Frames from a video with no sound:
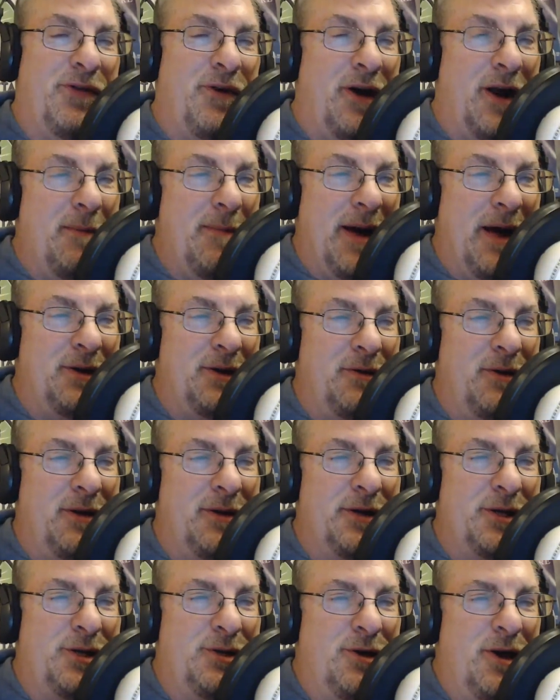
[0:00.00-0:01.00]
about doing
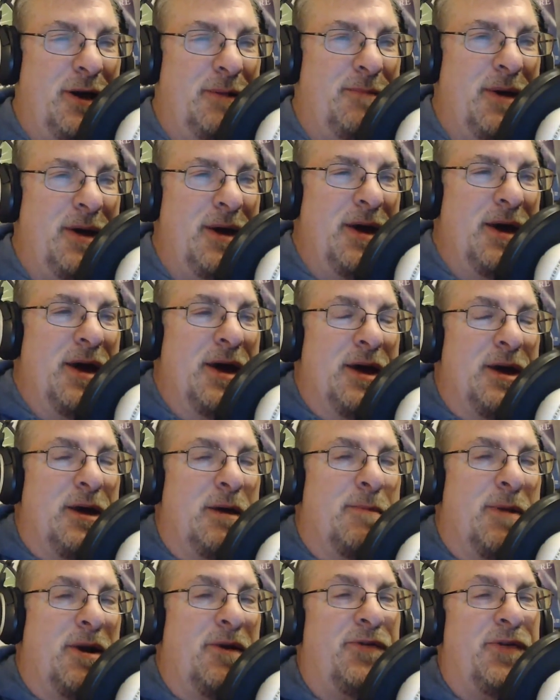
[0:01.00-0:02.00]
this trip,
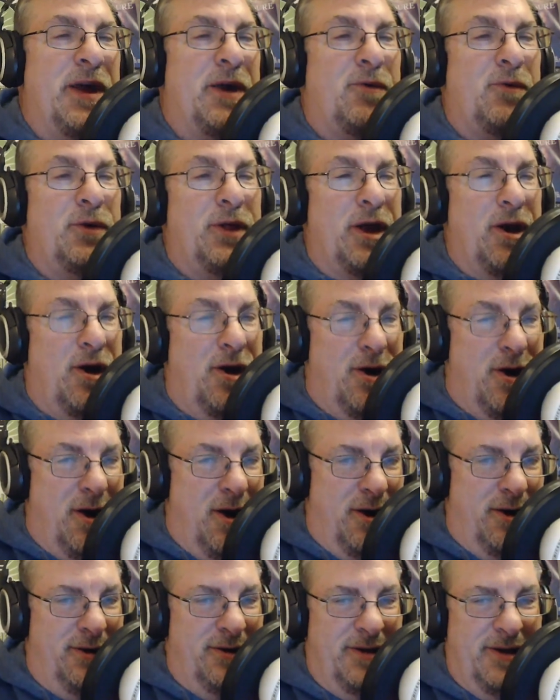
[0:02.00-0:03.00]
you better think really
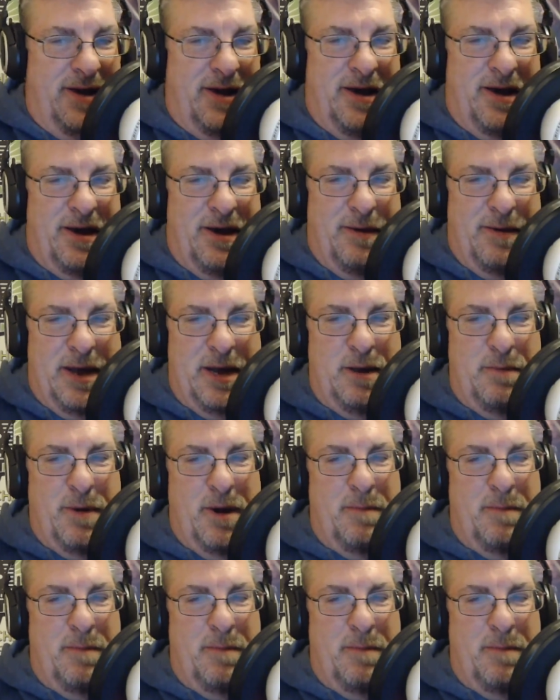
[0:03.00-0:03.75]
hard, and you better